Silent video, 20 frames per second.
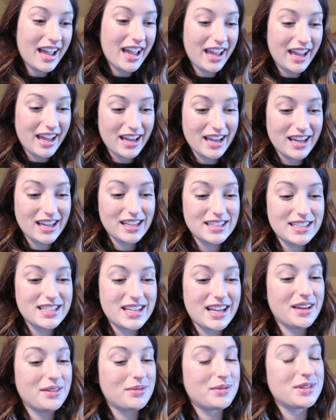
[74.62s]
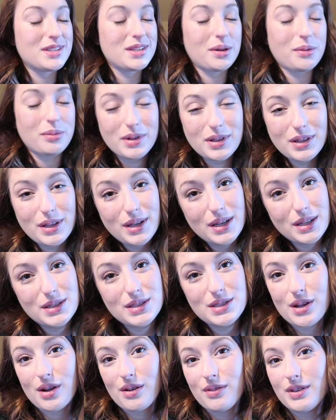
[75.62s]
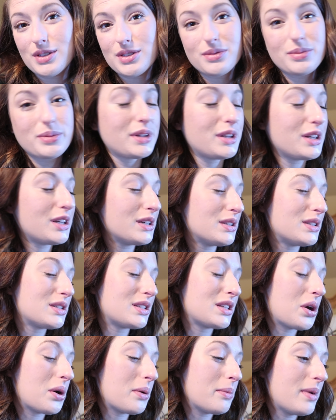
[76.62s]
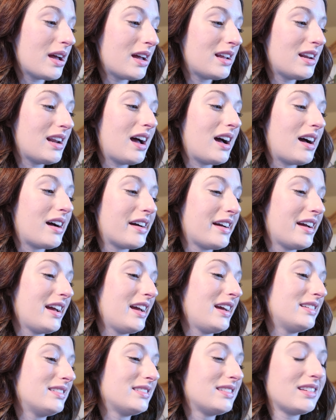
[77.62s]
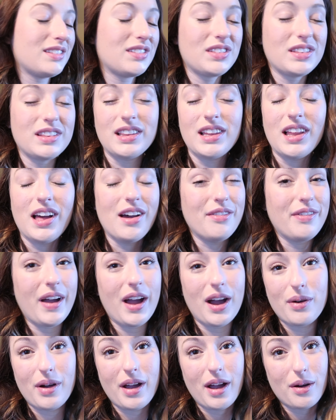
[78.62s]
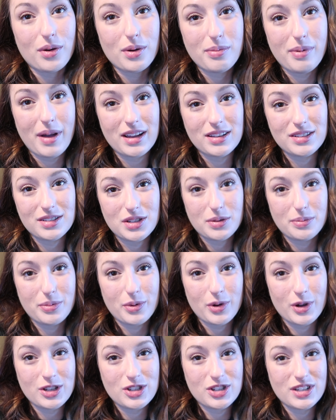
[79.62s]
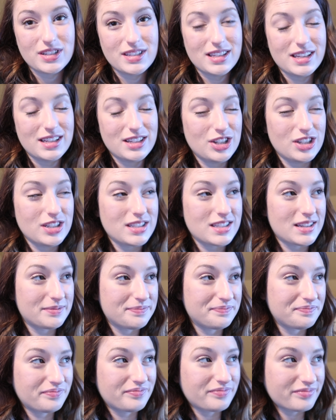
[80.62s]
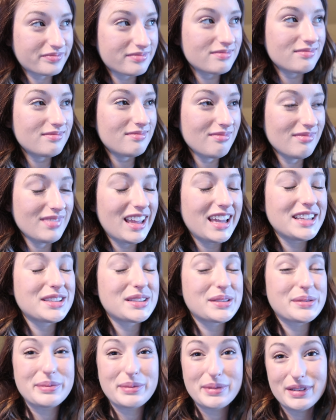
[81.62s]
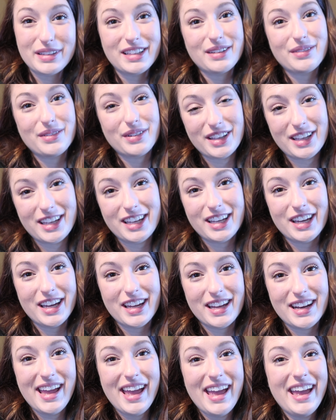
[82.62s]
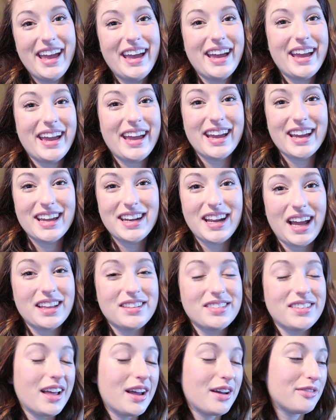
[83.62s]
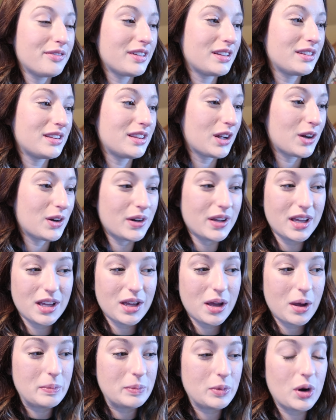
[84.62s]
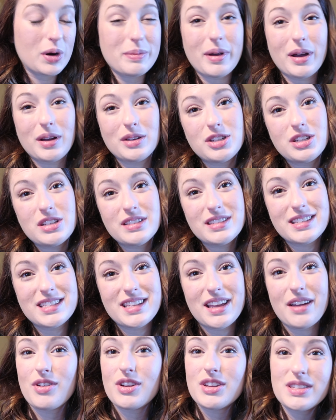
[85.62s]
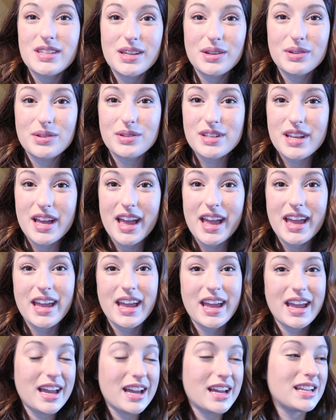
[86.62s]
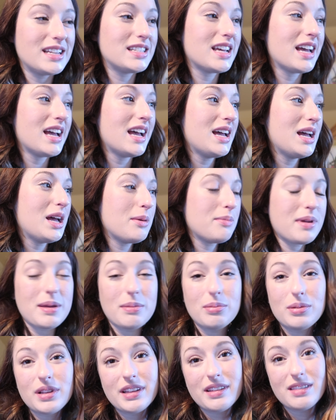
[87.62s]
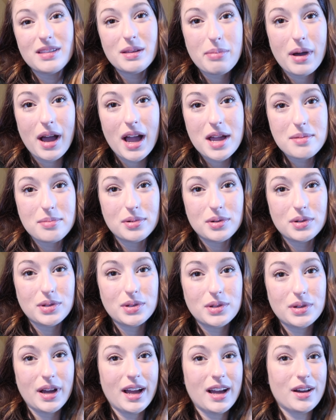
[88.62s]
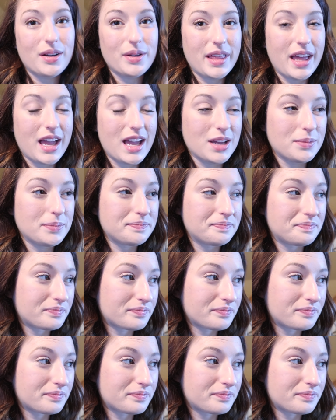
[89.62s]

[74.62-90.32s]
and it was a really good service, really good sermon. I love how our pastor preaches. It just it's really, really good. And I love learning more about Jesus every single day and people in the Bible, how they,